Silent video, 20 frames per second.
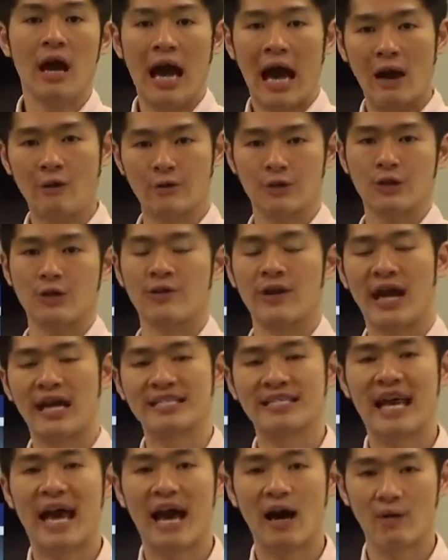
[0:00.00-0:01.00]
I will show you
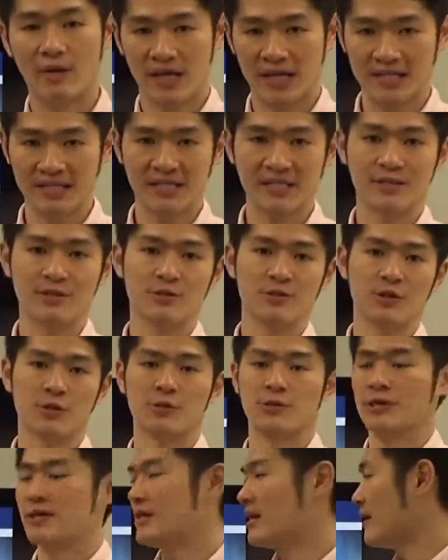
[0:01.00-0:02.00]
guys how easy to
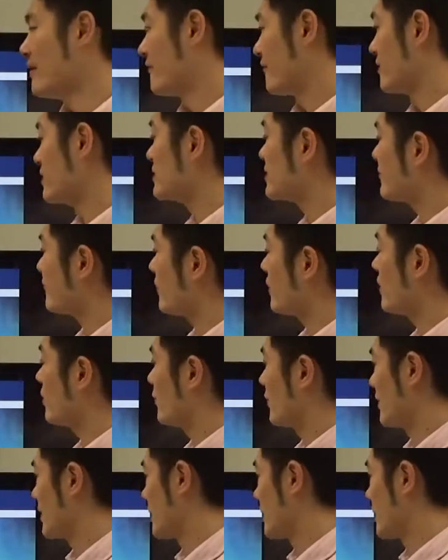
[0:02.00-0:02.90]
do it. First of all, we